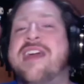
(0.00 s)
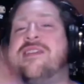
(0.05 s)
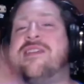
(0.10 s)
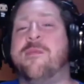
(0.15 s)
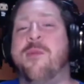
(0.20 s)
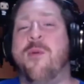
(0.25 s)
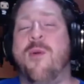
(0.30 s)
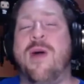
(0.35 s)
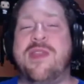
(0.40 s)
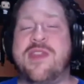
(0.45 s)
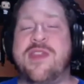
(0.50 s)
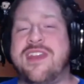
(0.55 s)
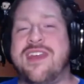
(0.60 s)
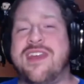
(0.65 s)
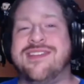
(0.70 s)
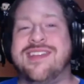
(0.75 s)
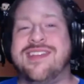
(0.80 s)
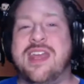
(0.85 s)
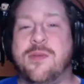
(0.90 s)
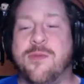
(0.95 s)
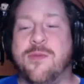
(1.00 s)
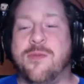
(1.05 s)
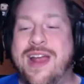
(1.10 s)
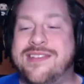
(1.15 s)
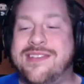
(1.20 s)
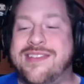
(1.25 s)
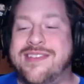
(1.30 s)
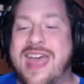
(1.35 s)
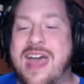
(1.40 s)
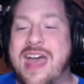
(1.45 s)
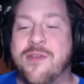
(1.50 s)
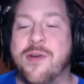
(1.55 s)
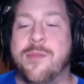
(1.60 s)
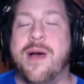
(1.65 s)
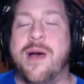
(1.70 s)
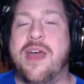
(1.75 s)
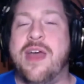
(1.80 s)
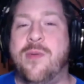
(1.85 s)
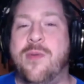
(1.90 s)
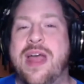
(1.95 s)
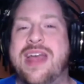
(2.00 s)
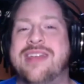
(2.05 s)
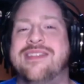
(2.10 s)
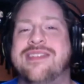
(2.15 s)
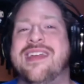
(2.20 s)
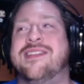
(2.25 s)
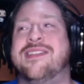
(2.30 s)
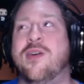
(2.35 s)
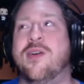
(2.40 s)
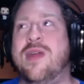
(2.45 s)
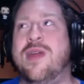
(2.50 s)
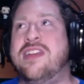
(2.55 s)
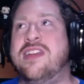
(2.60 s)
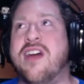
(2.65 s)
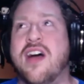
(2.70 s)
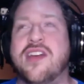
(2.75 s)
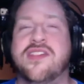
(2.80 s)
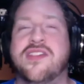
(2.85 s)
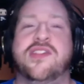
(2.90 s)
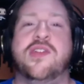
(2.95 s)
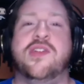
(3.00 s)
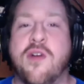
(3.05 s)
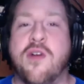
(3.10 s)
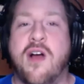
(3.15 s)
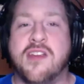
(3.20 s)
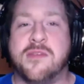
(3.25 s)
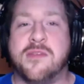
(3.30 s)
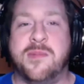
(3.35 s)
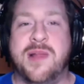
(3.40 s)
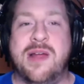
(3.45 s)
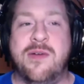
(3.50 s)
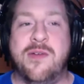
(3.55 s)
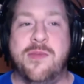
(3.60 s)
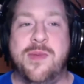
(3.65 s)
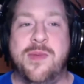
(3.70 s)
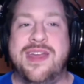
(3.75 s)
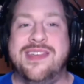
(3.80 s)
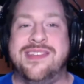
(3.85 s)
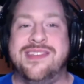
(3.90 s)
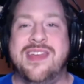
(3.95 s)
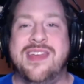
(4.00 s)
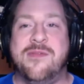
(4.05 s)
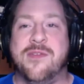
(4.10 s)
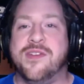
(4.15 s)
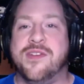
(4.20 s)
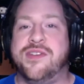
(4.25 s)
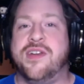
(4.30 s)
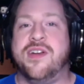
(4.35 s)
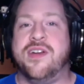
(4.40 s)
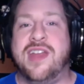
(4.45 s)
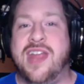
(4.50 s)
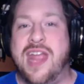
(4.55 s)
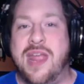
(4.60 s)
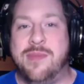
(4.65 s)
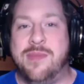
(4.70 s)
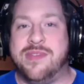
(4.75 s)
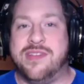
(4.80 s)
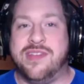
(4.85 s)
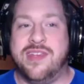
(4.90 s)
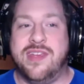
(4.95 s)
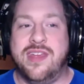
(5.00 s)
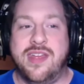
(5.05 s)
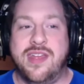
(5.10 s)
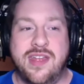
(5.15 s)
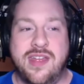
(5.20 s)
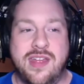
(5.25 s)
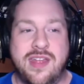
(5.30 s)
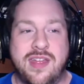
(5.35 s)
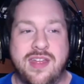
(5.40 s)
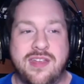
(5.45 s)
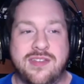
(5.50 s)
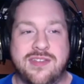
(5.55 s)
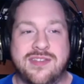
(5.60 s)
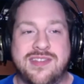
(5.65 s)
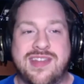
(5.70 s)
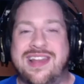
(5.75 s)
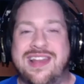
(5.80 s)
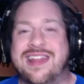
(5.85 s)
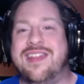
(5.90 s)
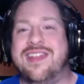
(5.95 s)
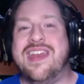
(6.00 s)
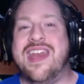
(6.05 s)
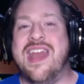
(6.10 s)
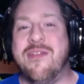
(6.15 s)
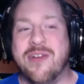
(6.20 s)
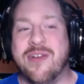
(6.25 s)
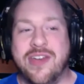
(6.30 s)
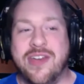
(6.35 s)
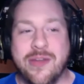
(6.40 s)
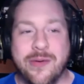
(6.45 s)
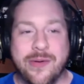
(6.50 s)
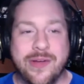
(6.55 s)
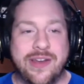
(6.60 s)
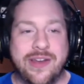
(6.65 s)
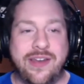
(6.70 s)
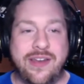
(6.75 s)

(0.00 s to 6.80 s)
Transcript: the point that doesn't get raised ever, by the way, is that Sony does do crossplay with PC for certain games. So it's not like they never do it.